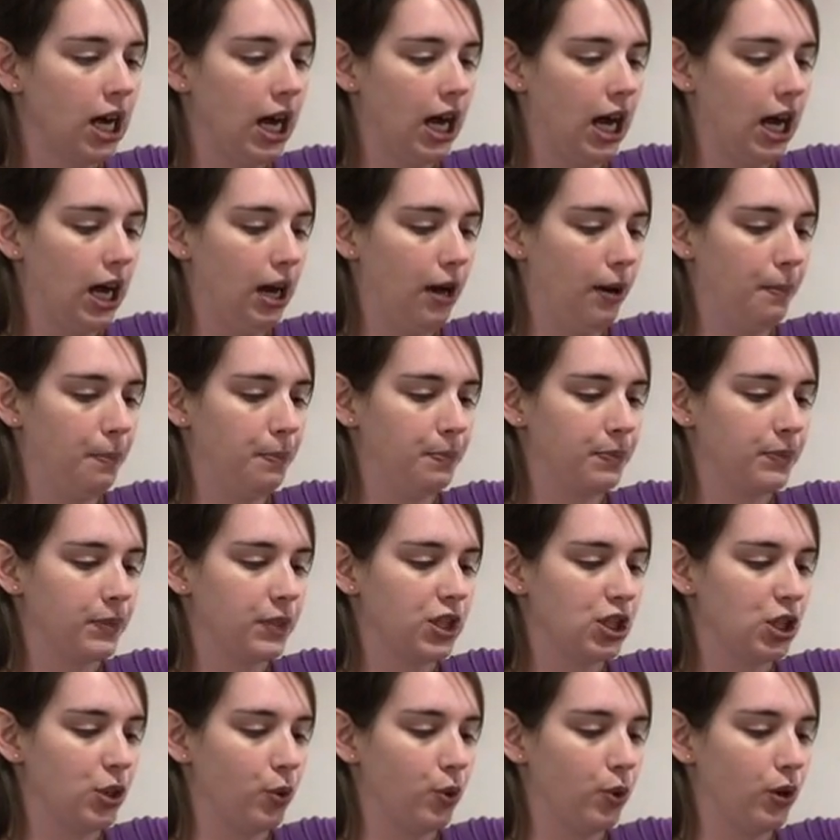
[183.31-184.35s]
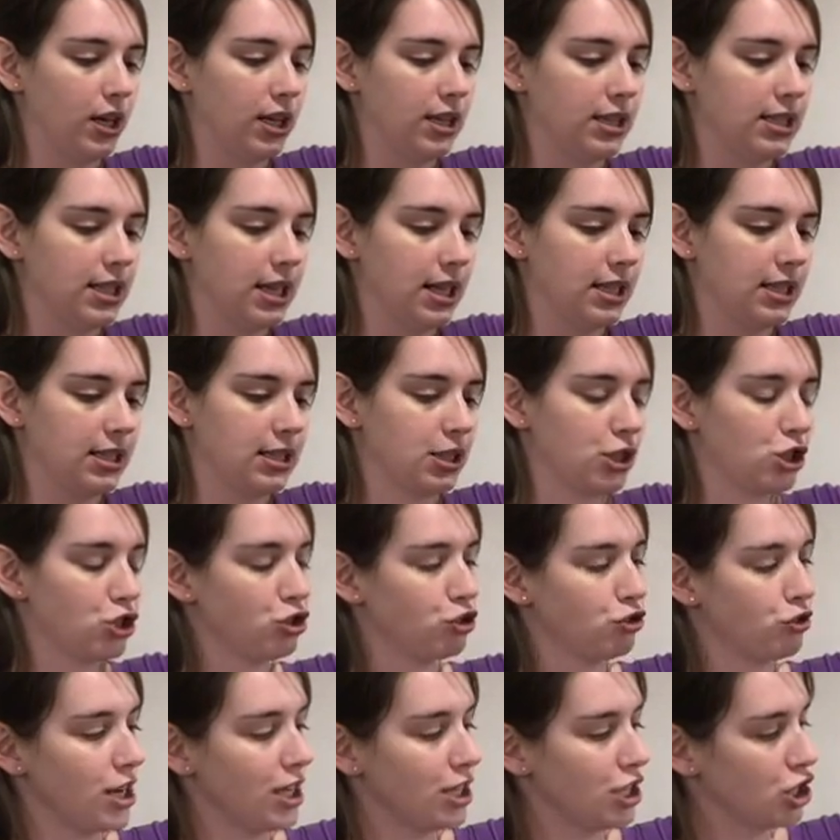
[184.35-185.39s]
So it says
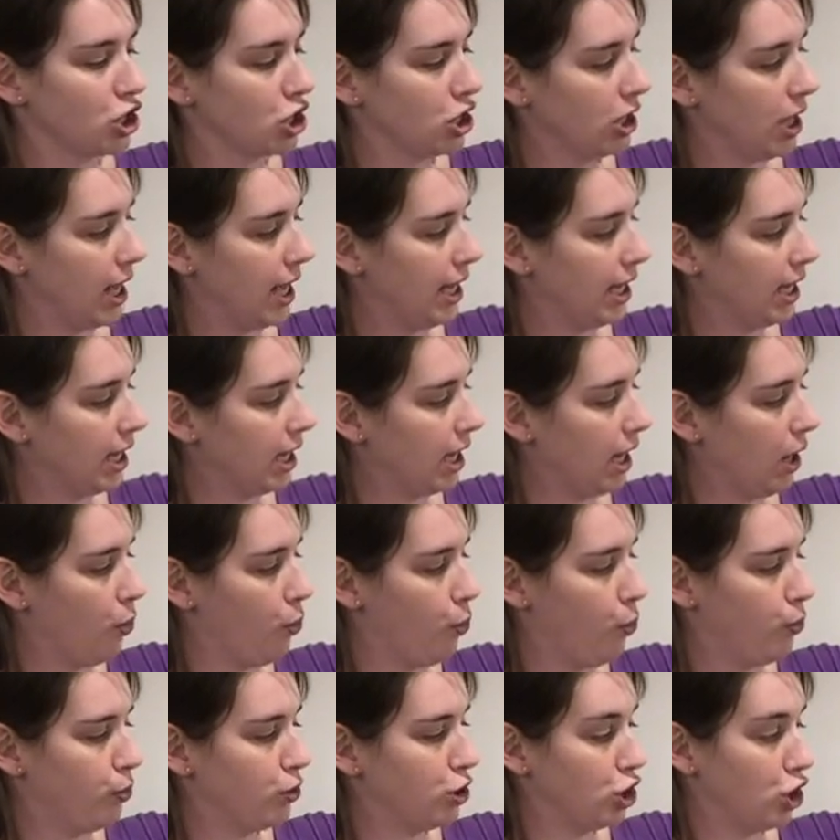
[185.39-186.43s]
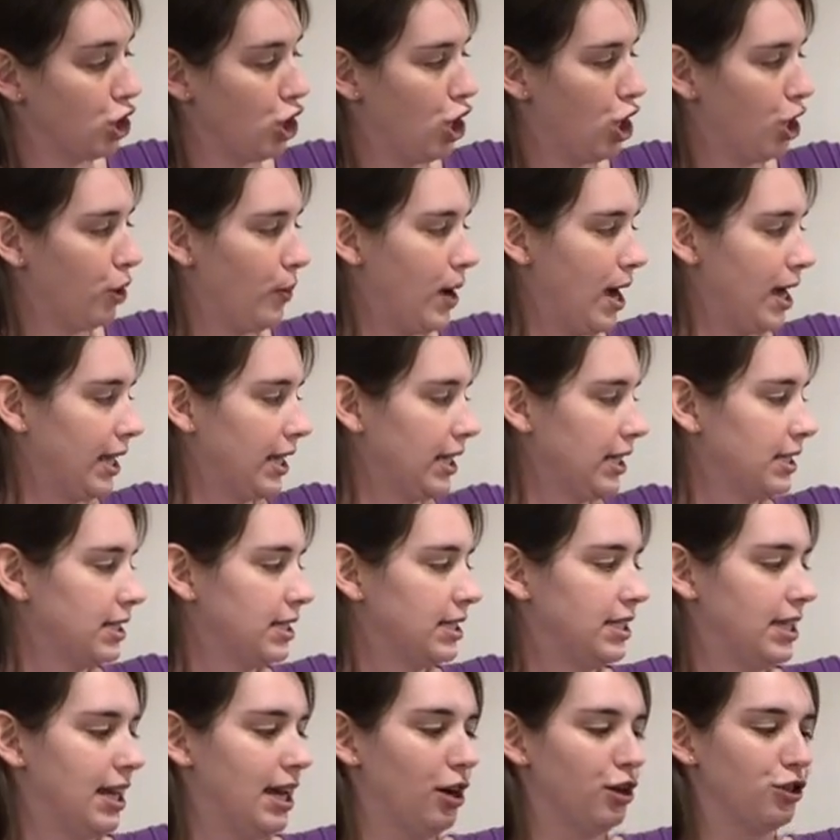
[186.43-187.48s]
stretch like a dog wagging its
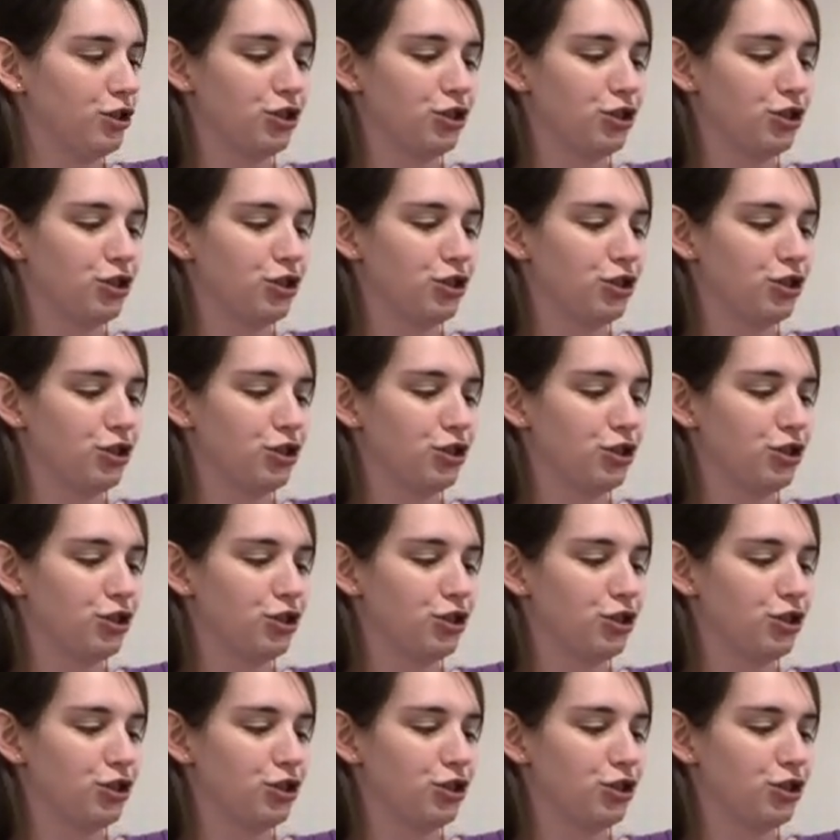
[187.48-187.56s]
tail.